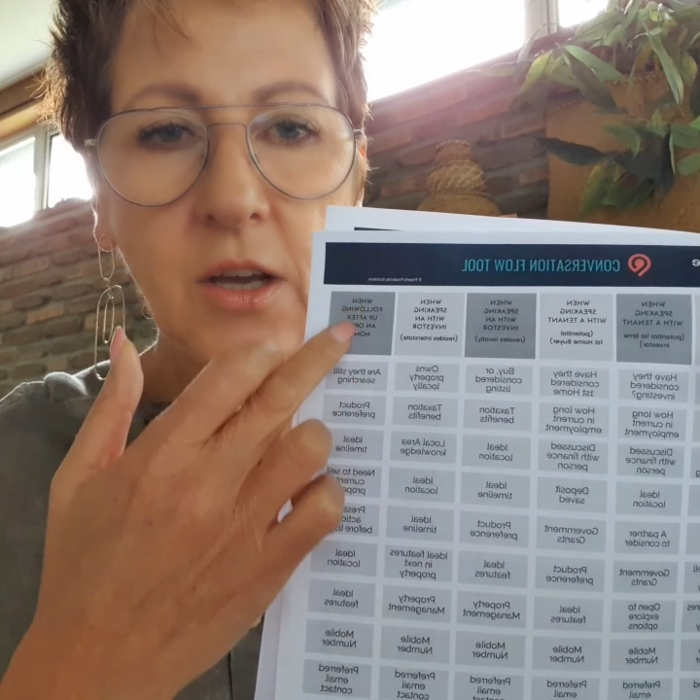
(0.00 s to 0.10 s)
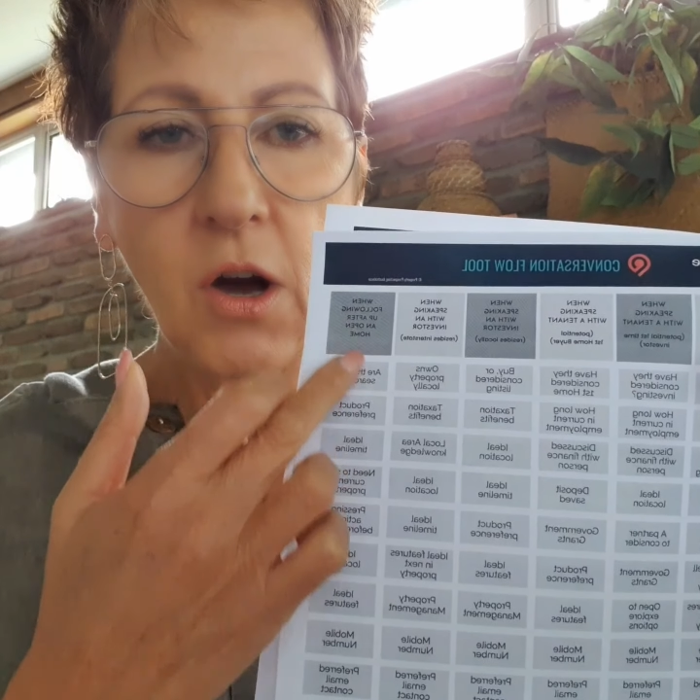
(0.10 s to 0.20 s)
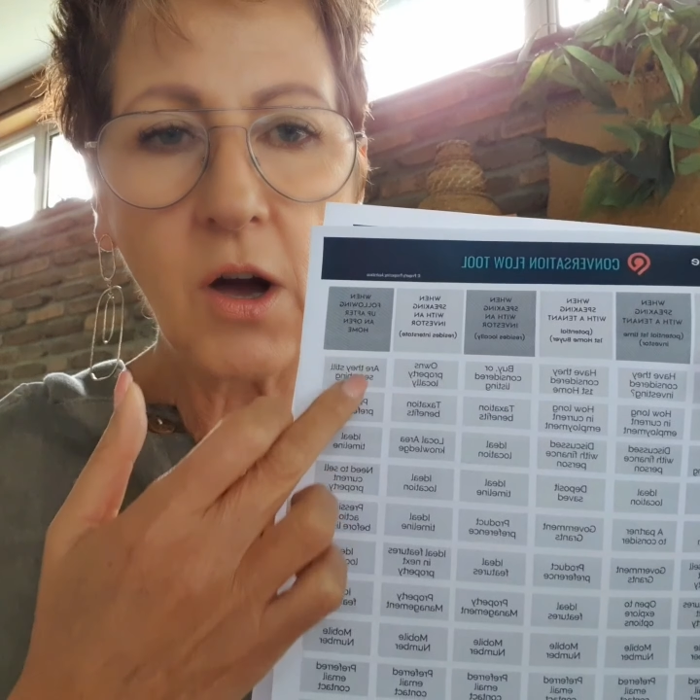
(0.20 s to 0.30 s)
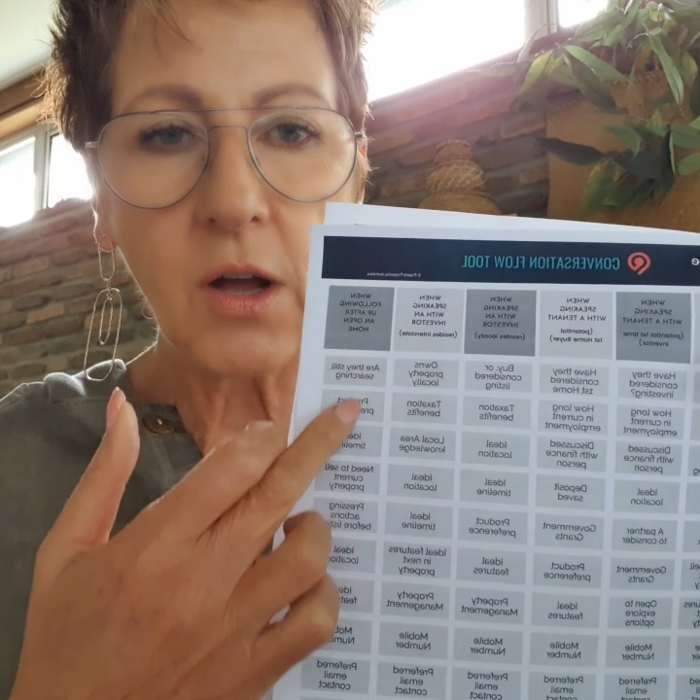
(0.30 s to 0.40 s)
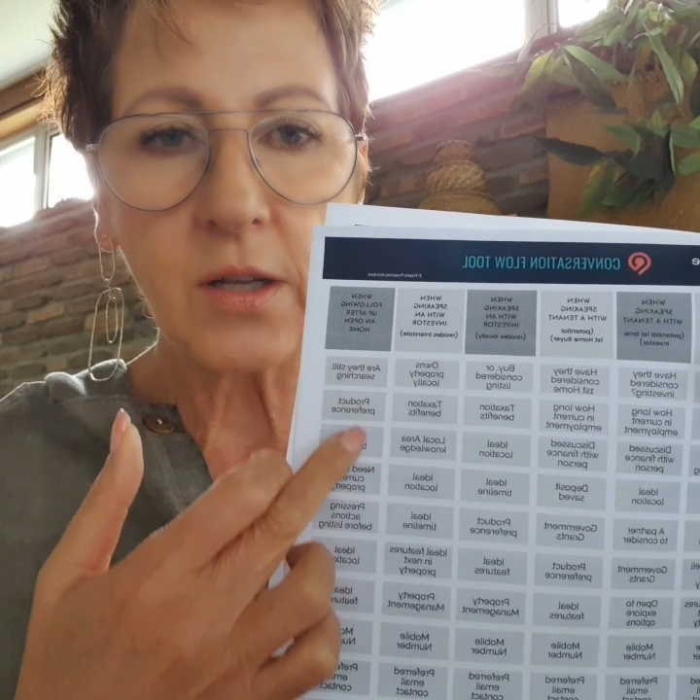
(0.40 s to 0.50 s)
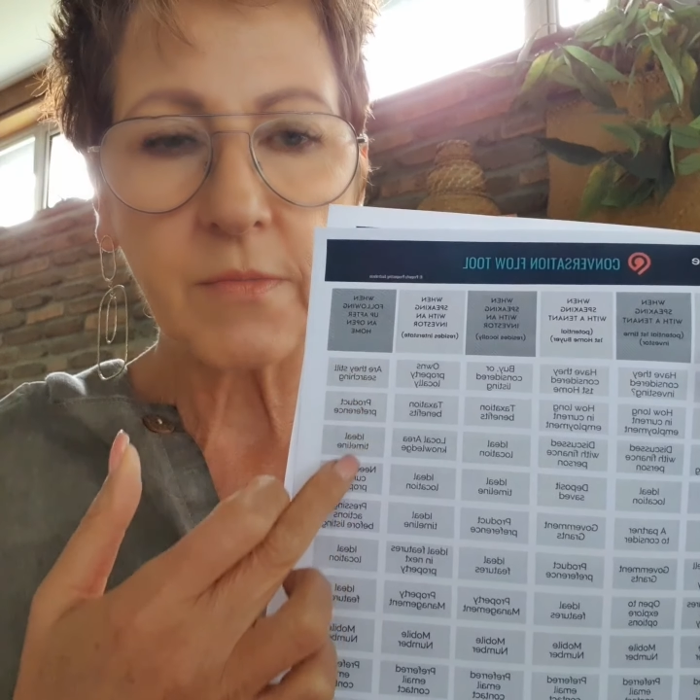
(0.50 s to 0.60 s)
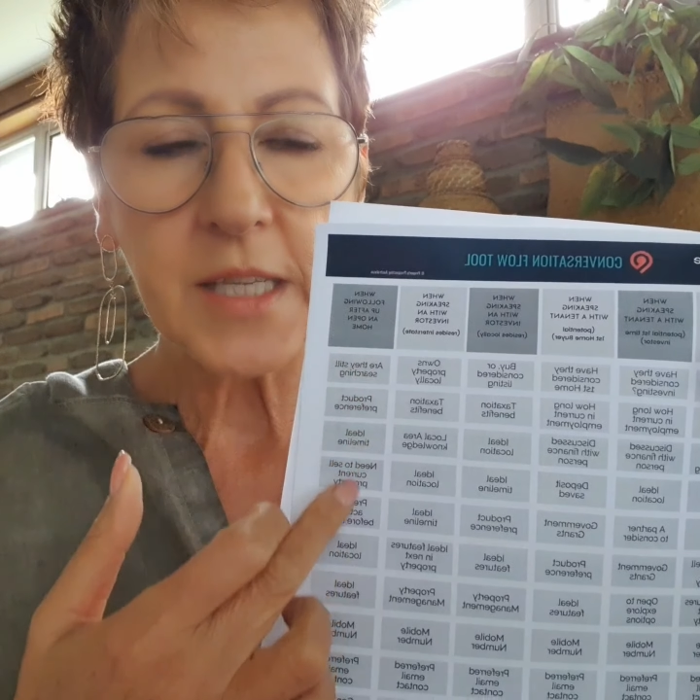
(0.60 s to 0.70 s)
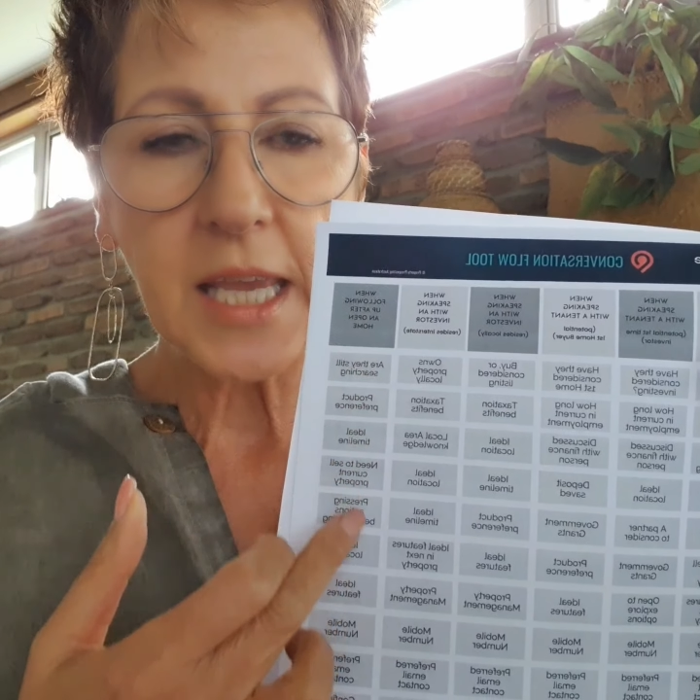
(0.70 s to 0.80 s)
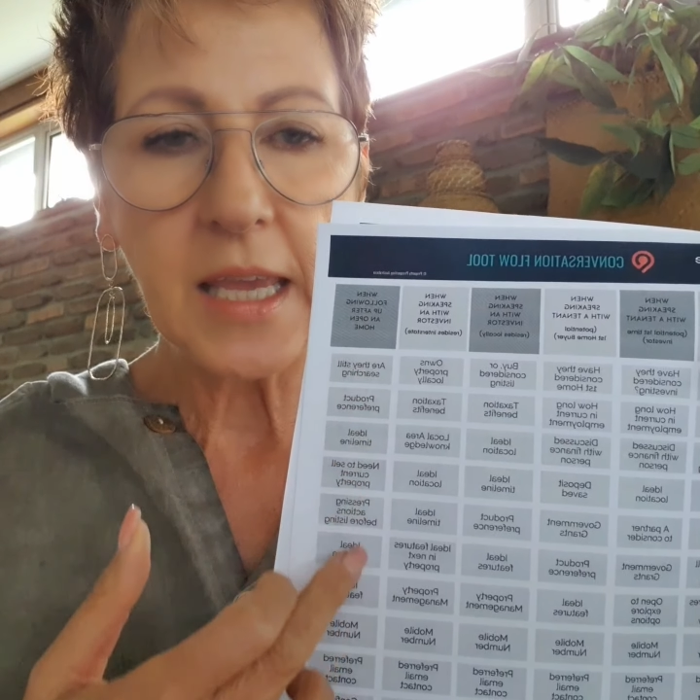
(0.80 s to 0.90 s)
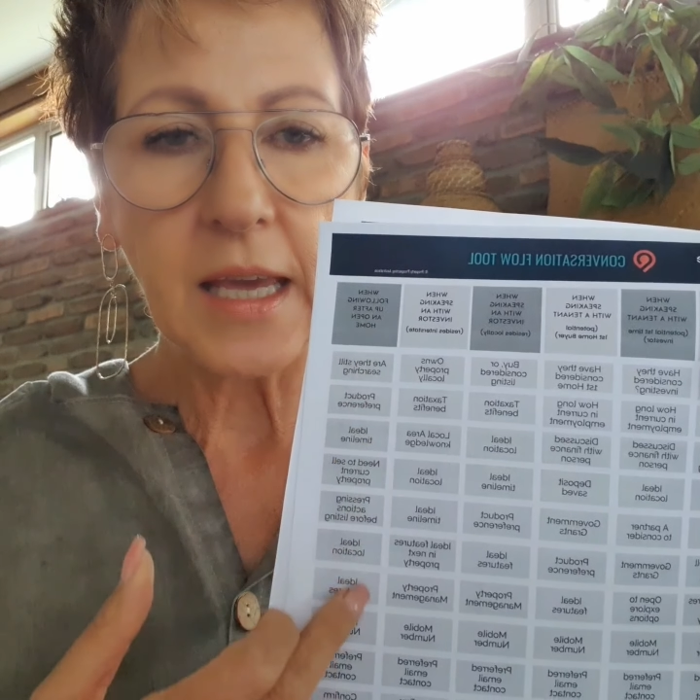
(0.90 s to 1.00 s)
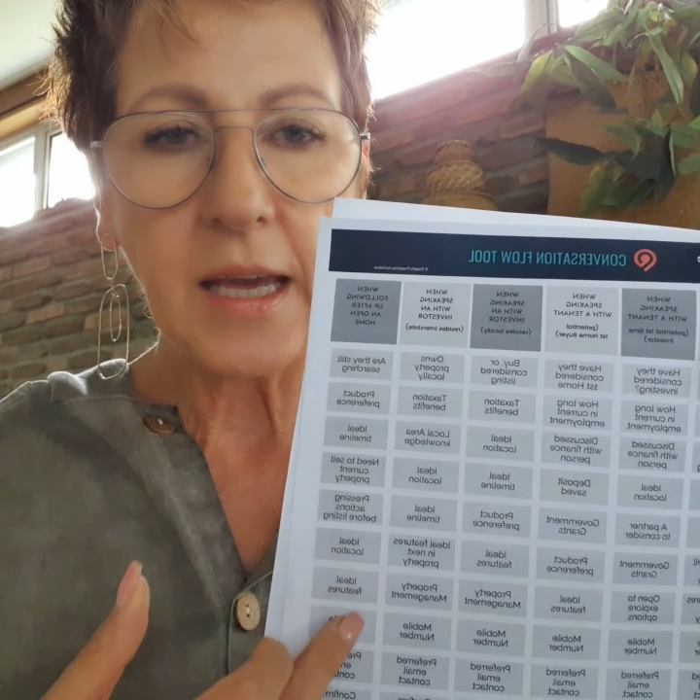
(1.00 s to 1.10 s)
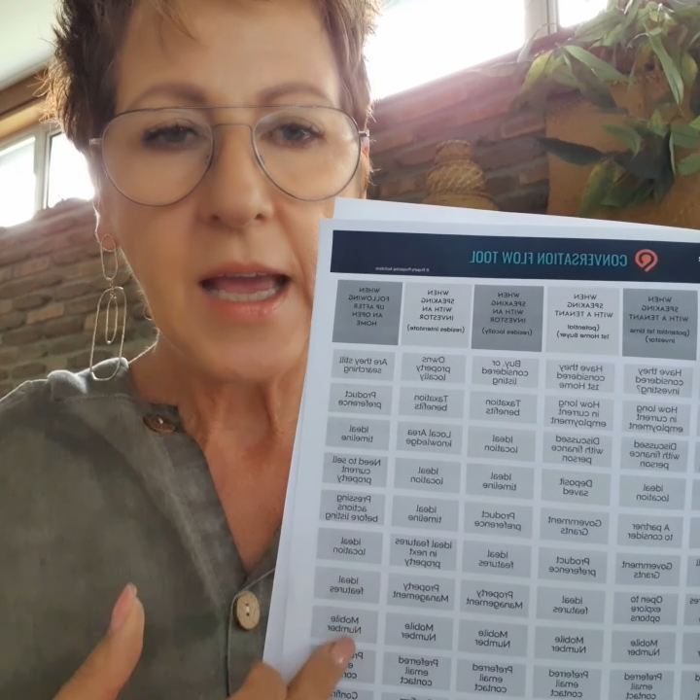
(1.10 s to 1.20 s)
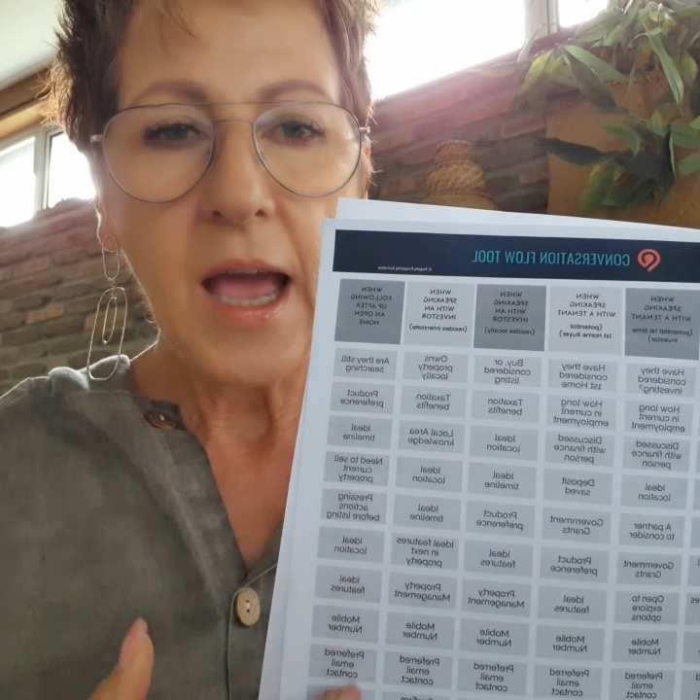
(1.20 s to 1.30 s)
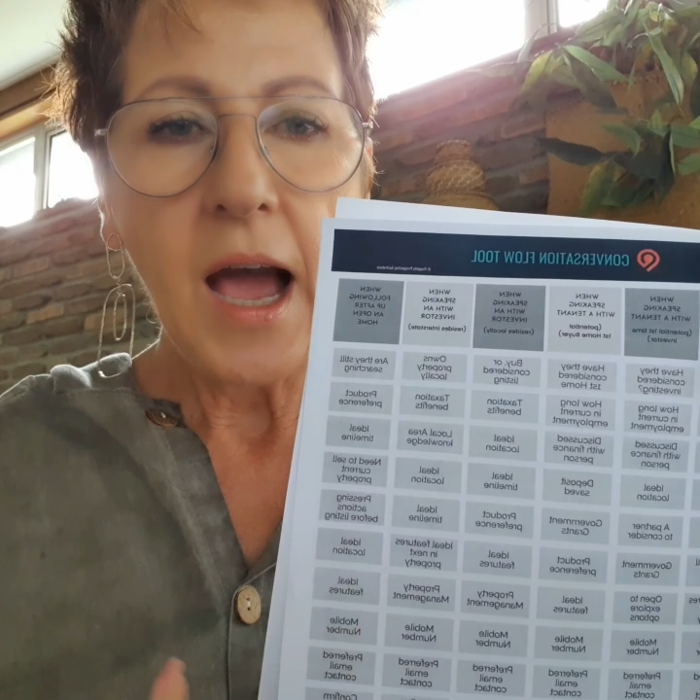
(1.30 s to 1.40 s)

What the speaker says: columns here